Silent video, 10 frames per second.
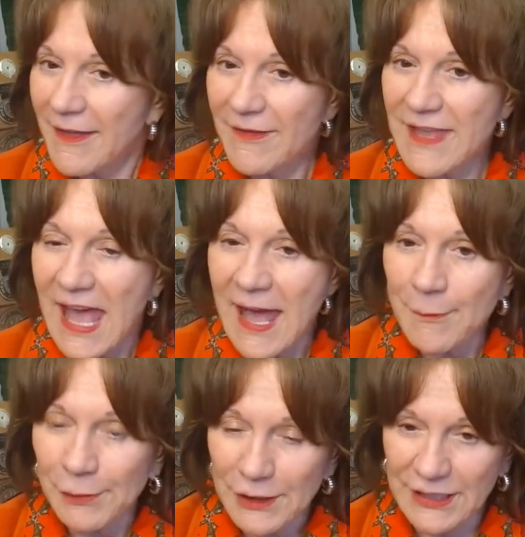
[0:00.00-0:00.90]
the
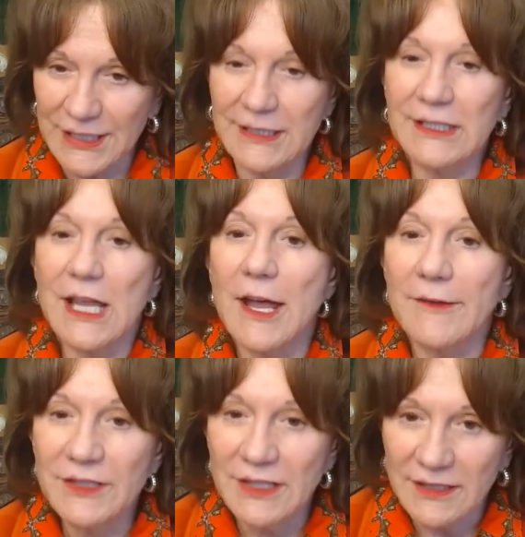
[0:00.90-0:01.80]
applicants
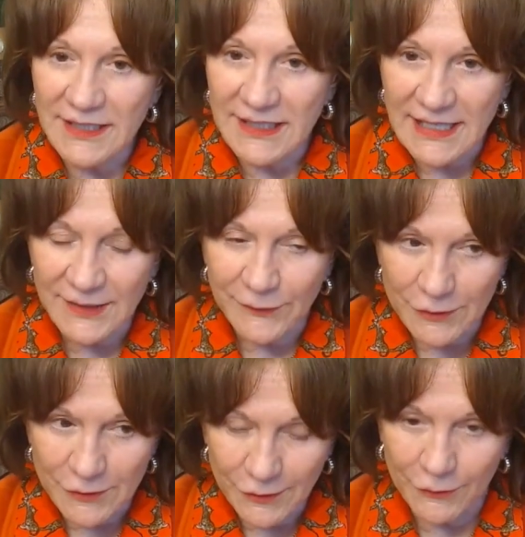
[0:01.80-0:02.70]
of
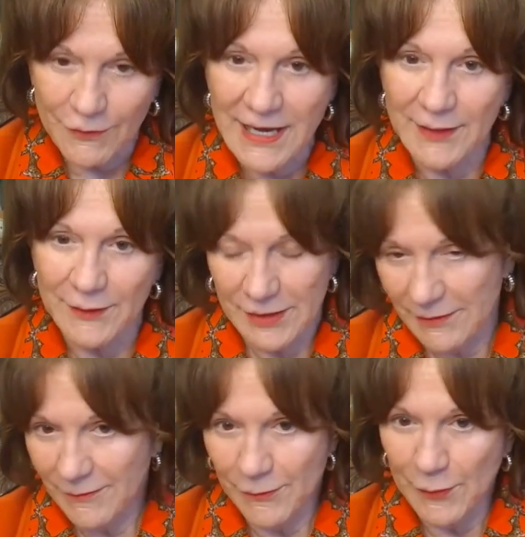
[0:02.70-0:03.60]
successful grant
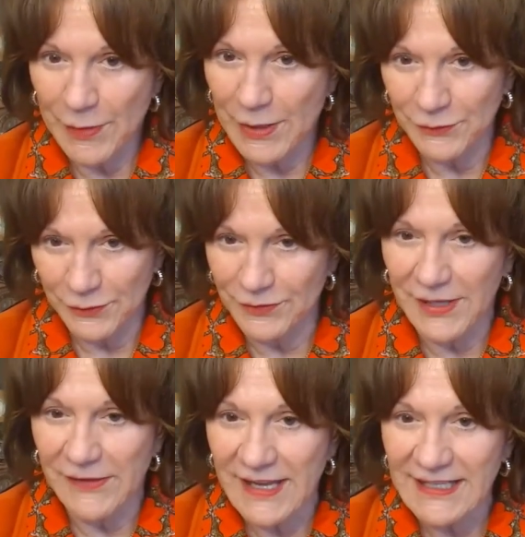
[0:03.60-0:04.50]
proposals
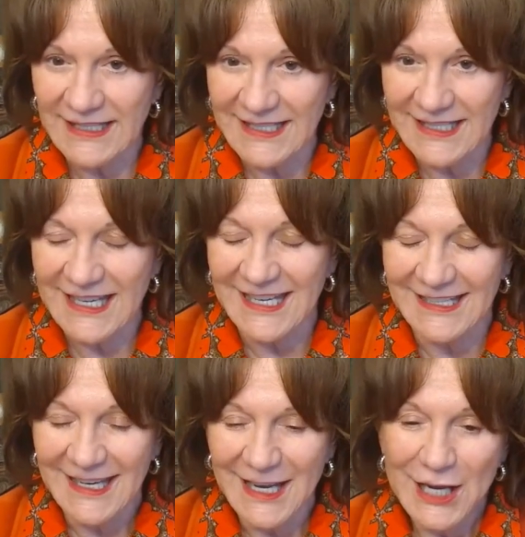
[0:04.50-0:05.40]
that they send in.